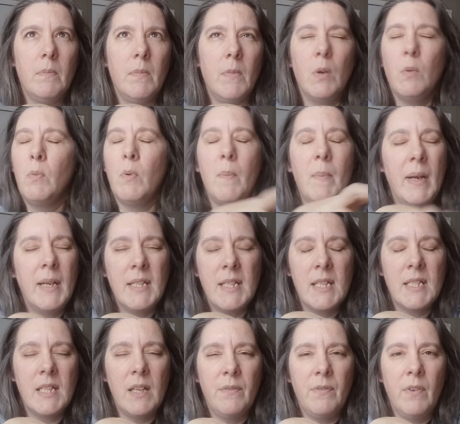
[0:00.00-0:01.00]
reminds
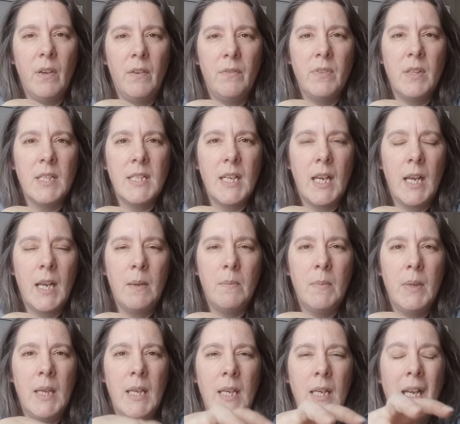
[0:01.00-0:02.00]
us of the
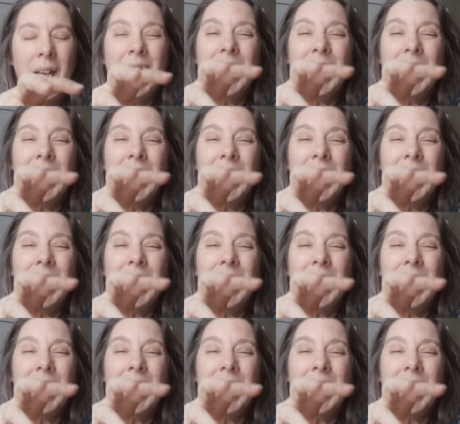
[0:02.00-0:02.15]
time in